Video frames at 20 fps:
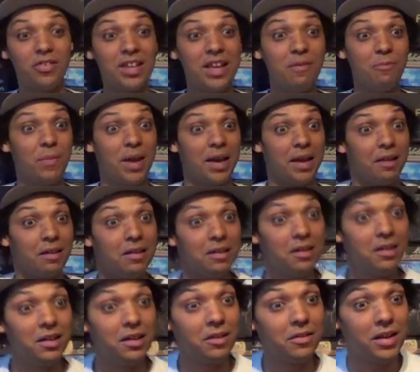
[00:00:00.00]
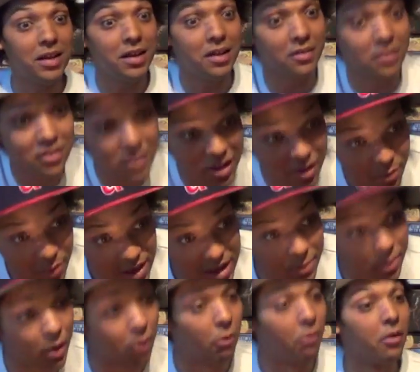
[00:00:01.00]
is it, mate. Uh, yeah, this is it,
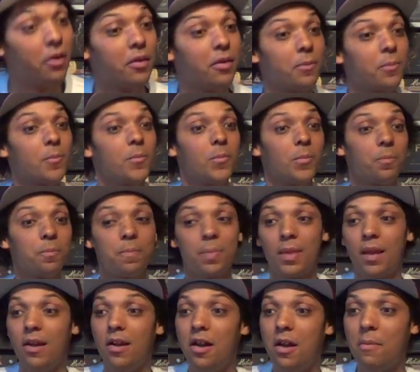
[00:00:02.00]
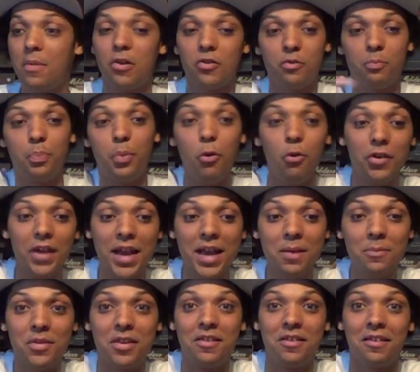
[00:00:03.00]
people. Um, we've got some ball games,